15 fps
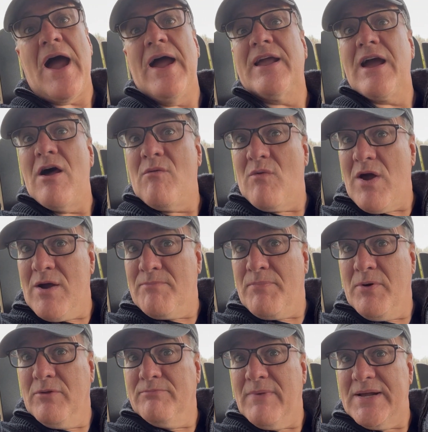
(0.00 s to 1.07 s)
I got rug
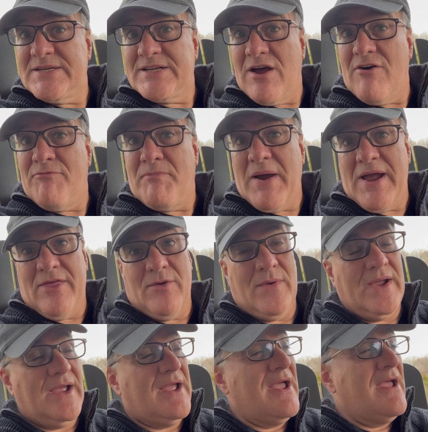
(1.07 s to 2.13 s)
pulled myself, by the
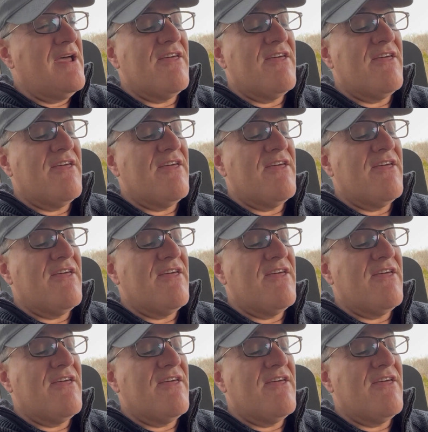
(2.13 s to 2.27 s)
way,